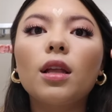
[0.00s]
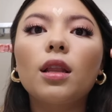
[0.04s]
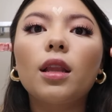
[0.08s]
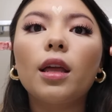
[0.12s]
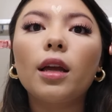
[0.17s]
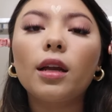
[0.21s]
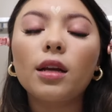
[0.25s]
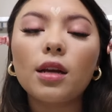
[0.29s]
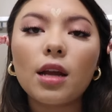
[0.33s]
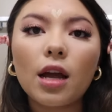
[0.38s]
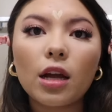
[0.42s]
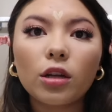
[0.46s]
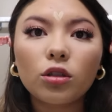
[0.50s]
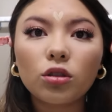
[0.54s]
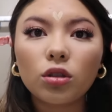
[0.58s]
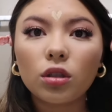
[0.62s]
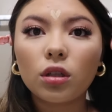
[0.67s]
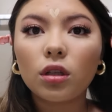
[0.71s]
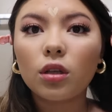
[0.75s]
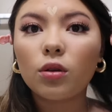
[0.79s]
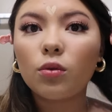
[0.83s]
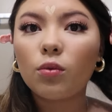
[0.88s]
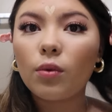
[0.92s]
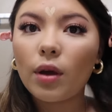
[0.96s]
like
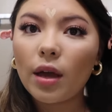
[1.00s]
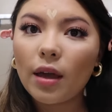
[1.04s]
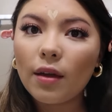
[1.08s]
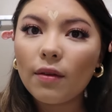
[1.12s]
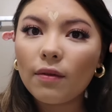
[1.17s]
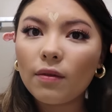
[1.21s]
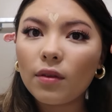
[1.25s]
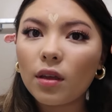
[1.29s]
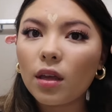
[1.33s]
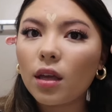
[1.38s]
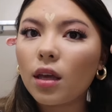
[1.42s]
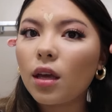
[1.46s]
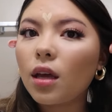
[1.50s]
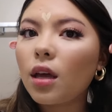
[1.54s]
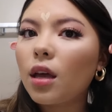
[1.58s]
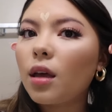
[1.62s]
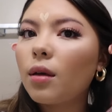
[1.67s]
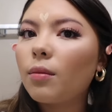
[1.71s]
naturally wavy